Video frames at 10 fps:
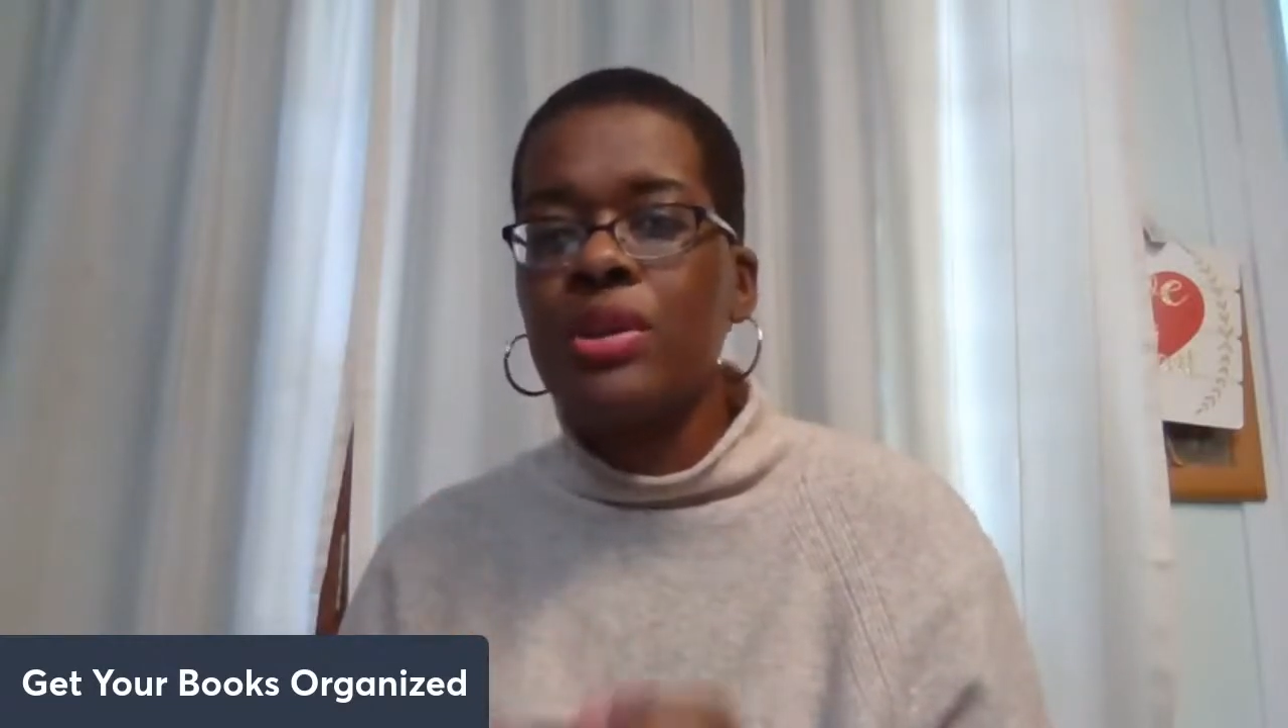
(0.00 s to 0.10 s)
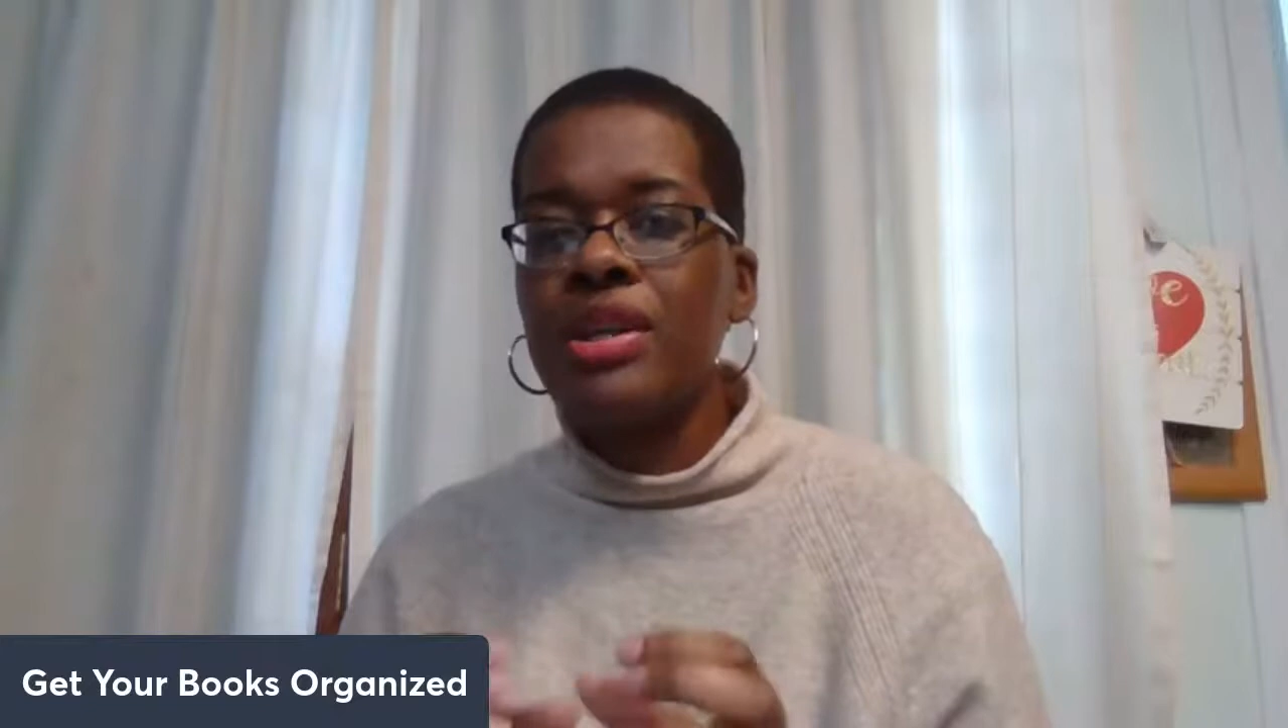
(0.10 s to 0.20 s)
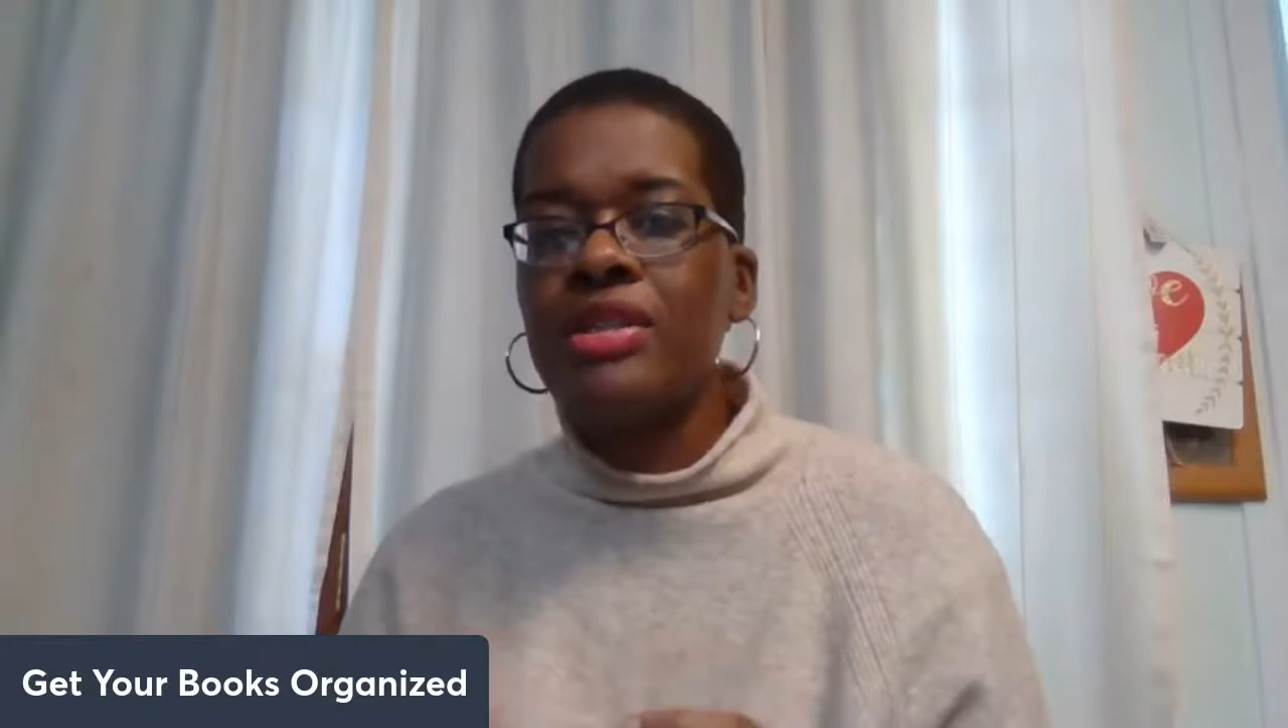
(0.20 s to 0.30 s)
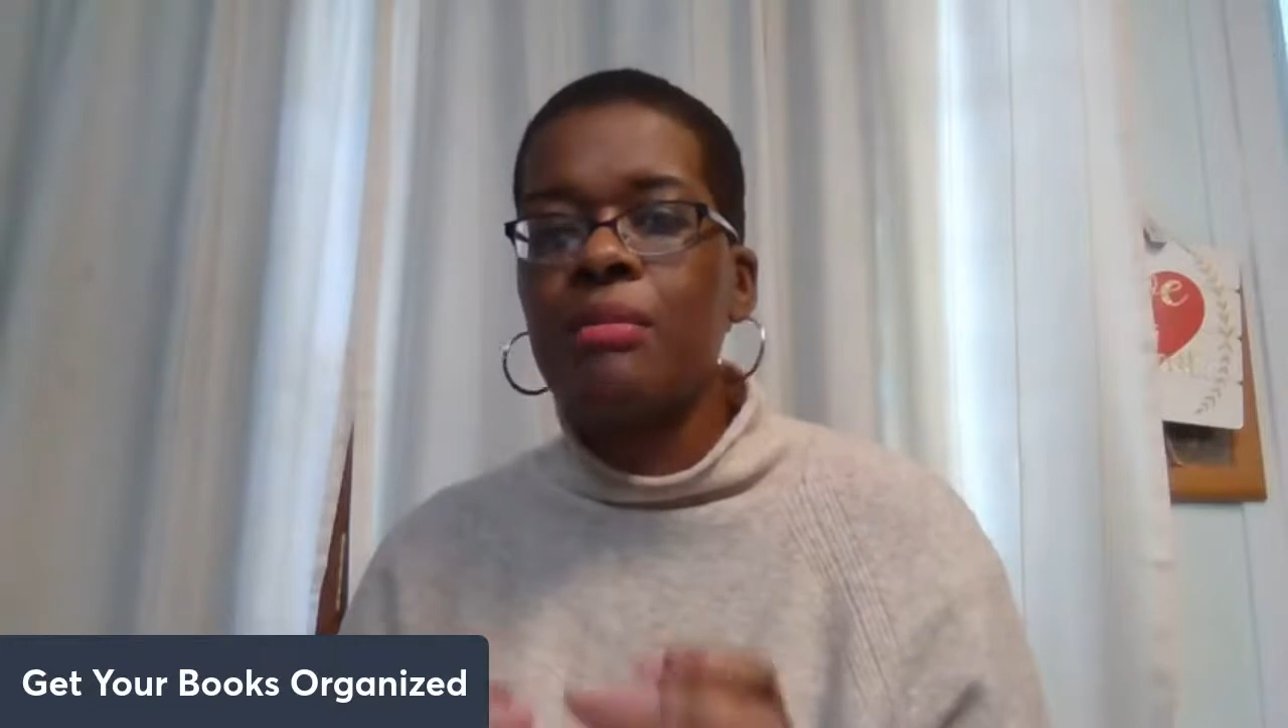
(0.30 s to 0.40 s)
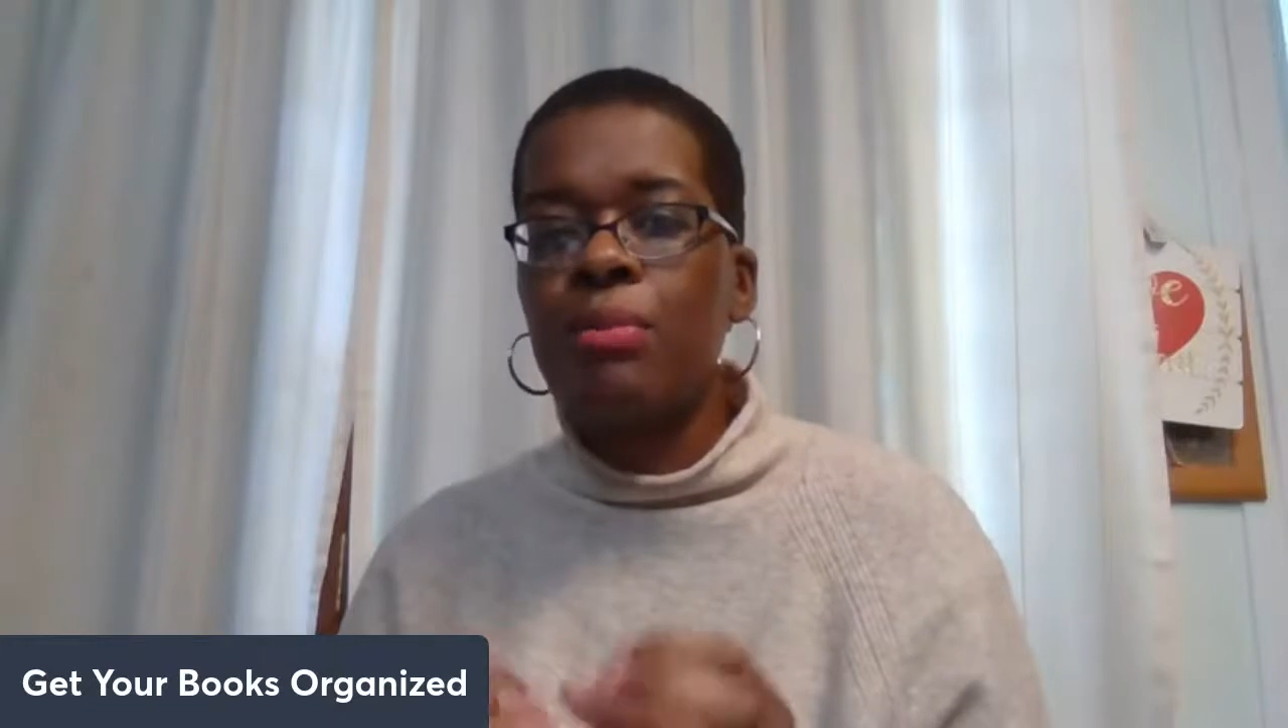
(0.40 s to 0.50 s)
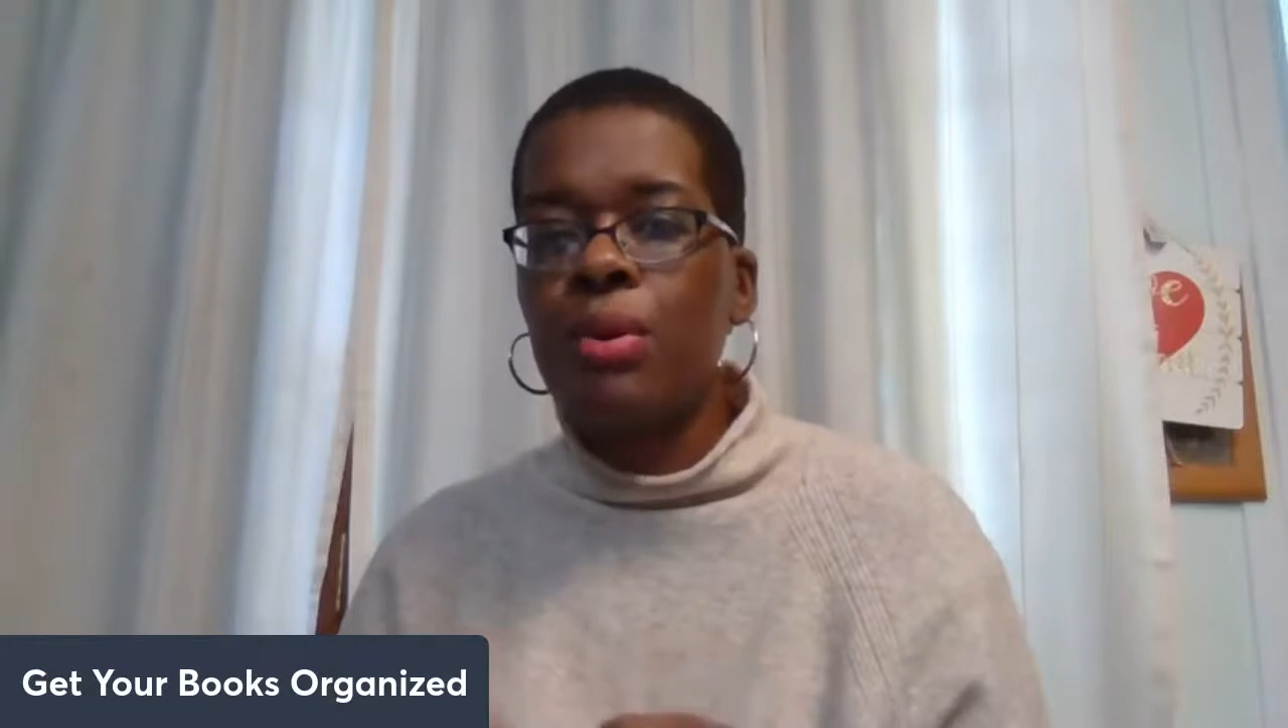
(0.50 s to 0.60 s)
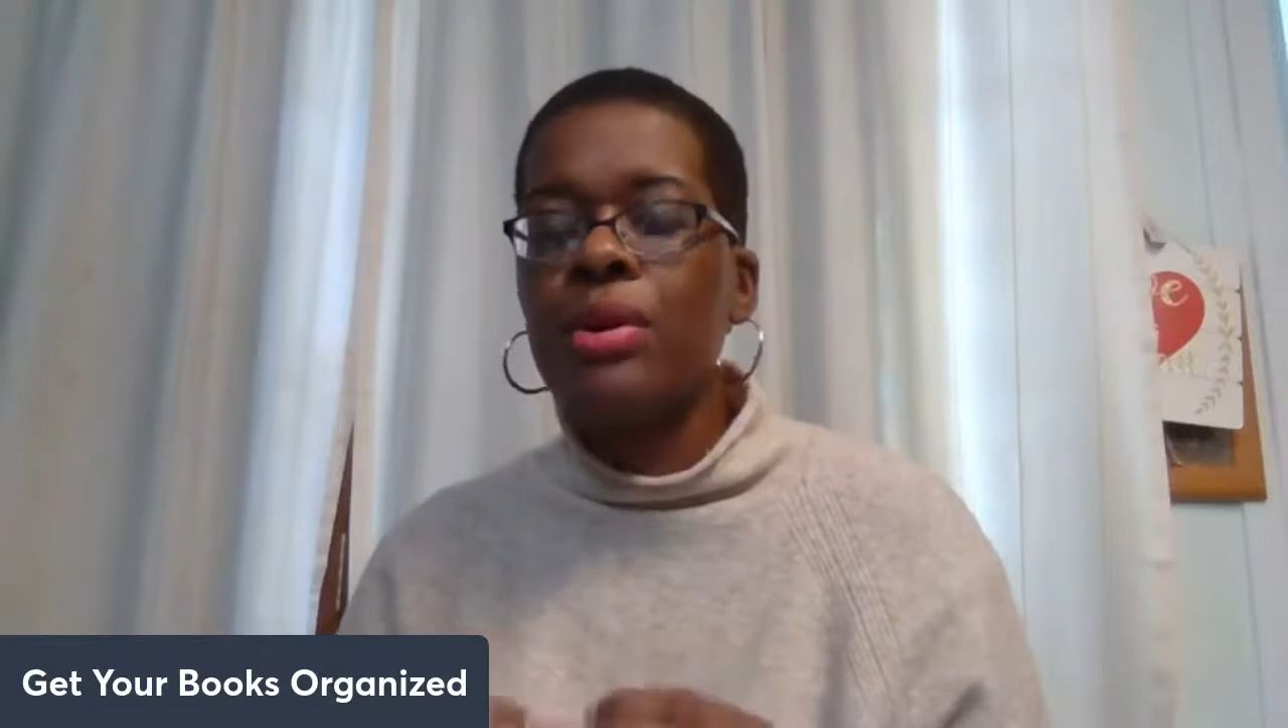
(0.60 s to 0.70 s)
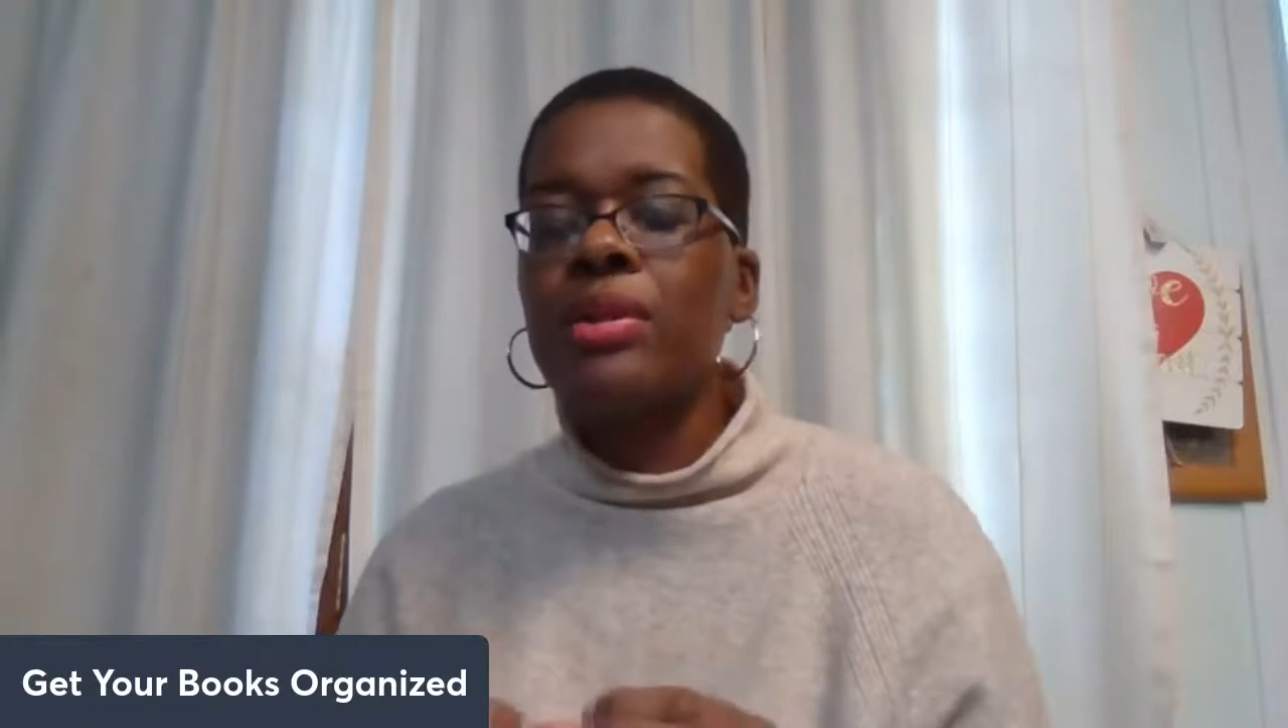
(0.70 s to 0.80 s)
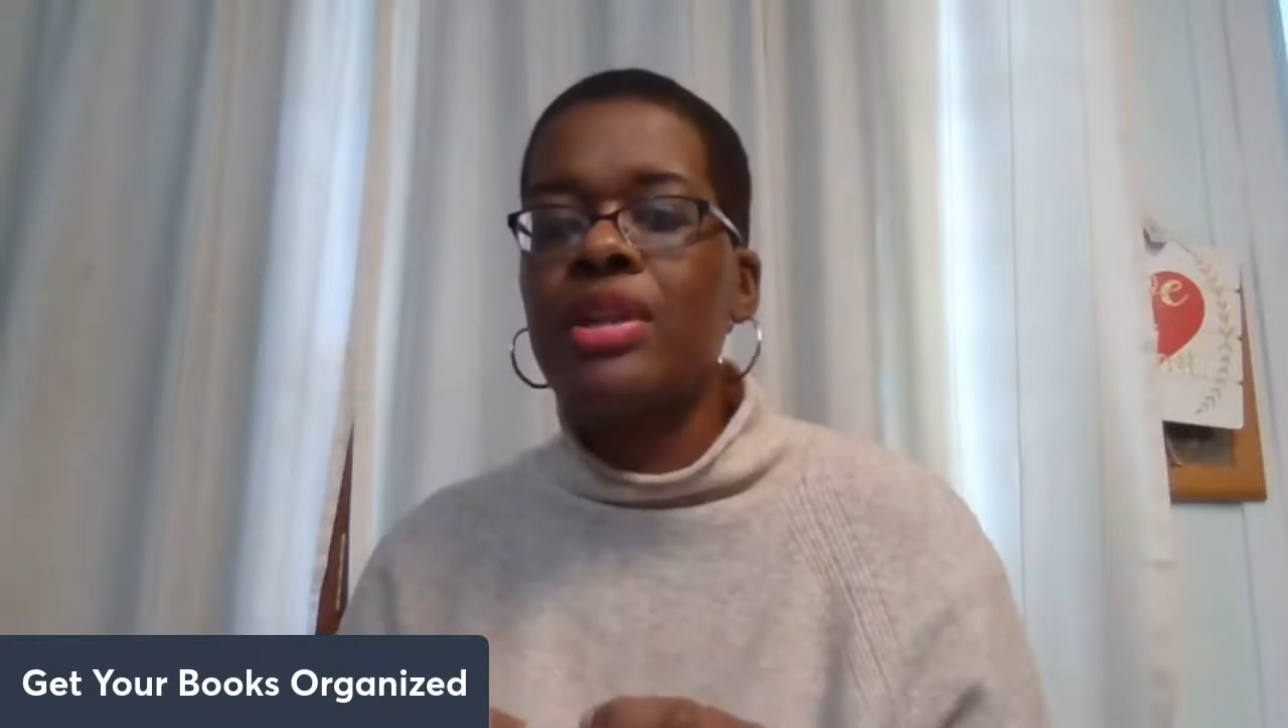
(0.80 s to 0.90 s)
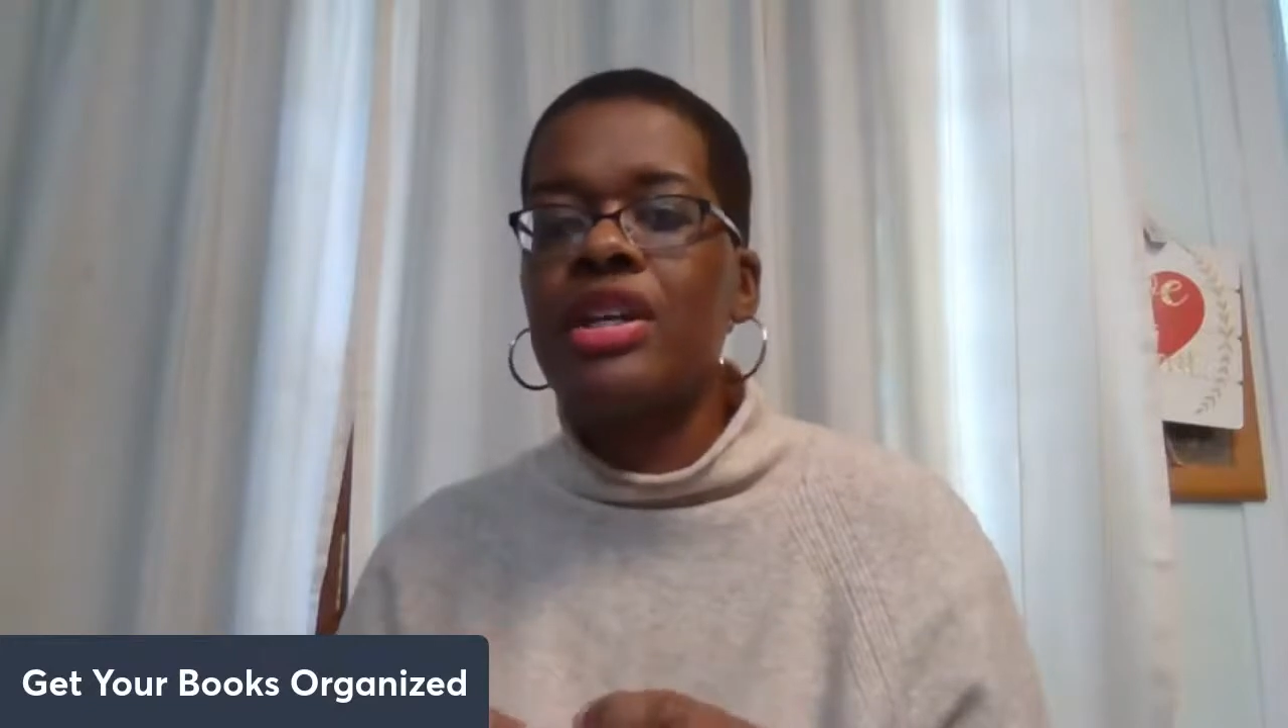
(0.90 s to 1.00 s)
these
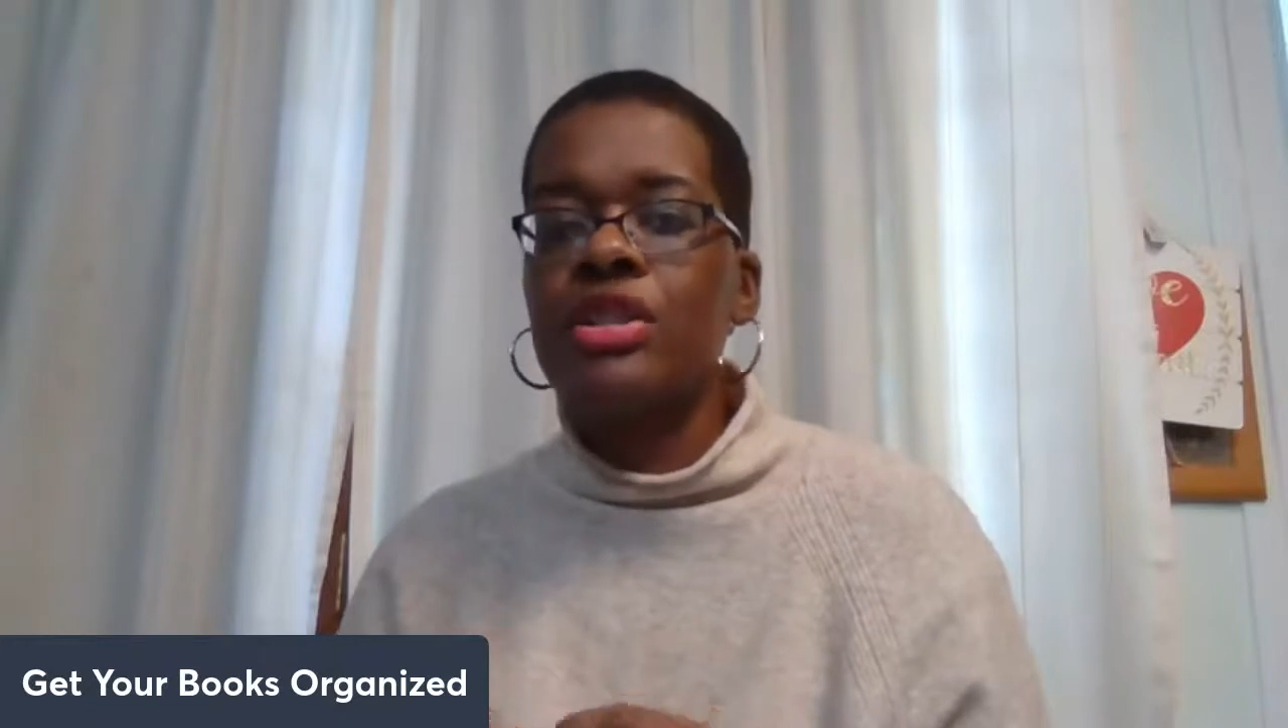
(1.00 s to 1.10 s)
important things